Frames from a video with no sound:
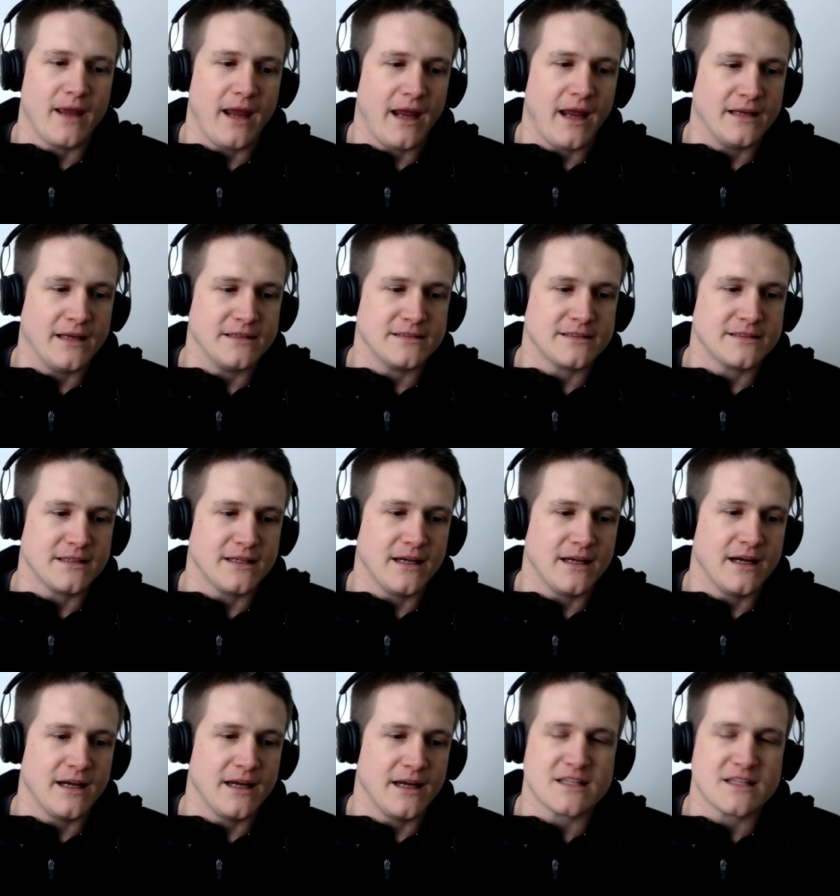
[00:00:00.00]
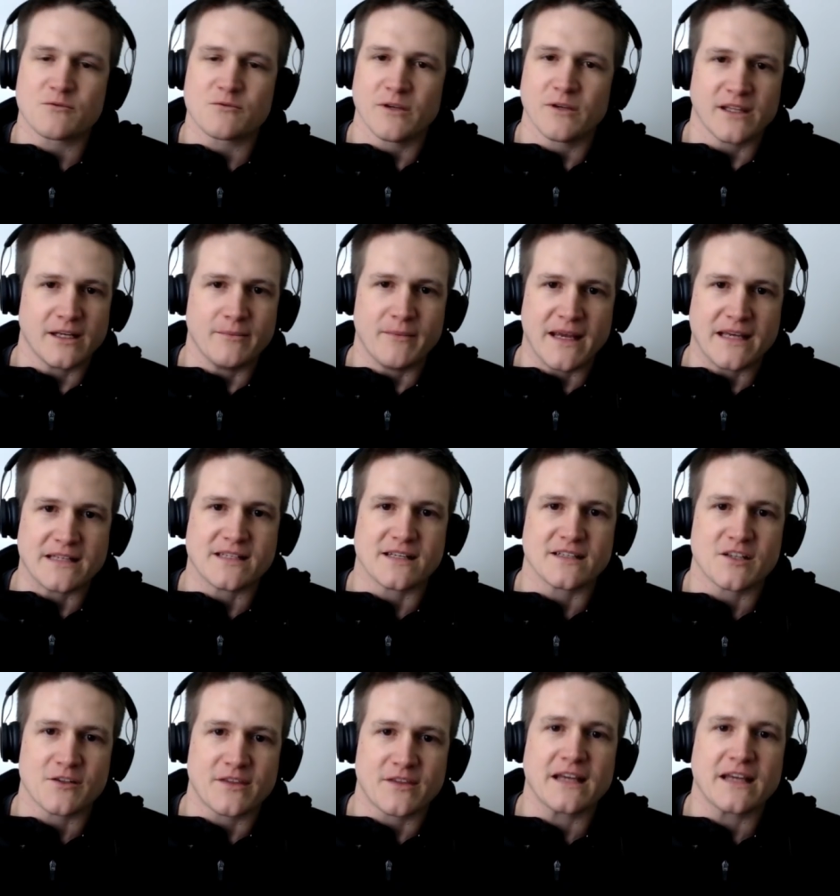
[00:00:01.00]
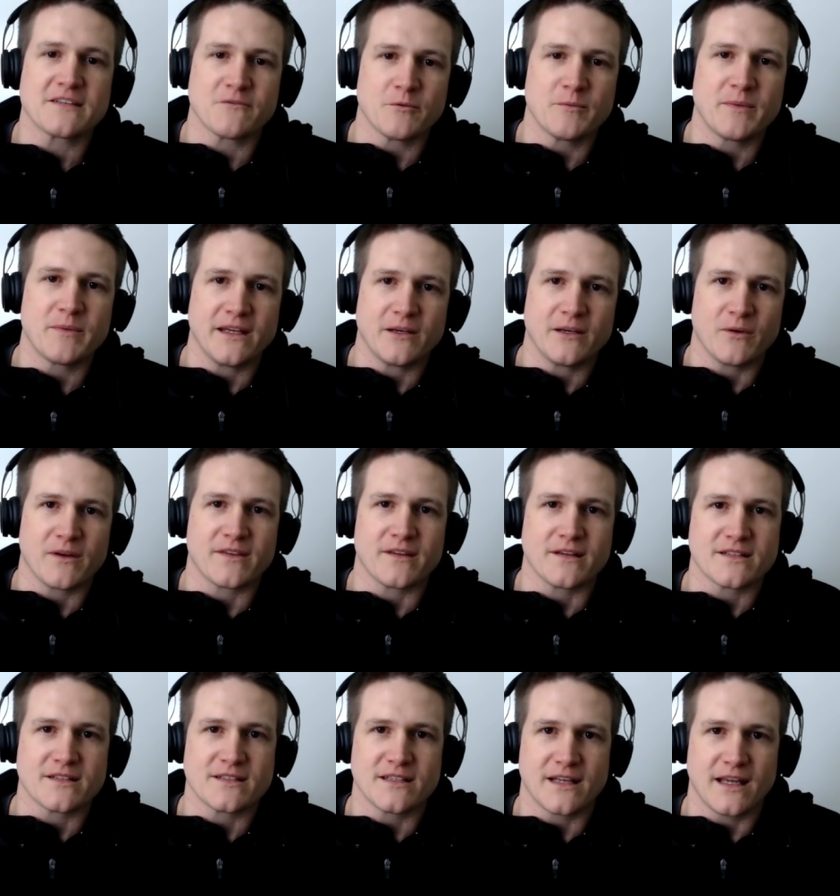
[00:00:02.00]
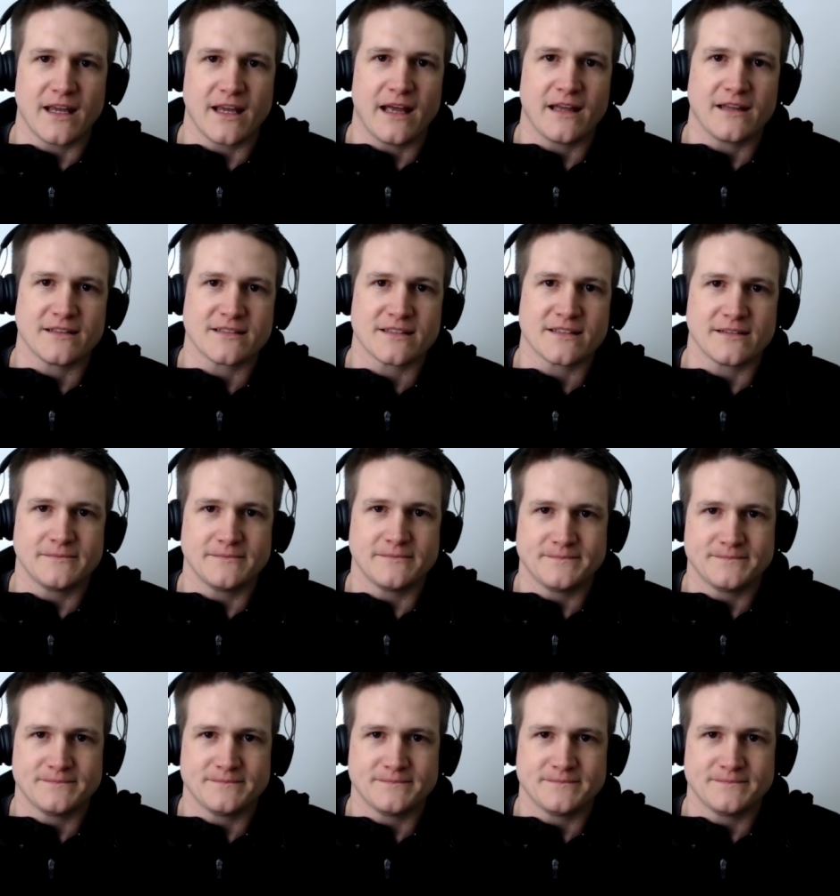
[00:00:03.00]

and uh, it's really amazing so thanks for being with us today alison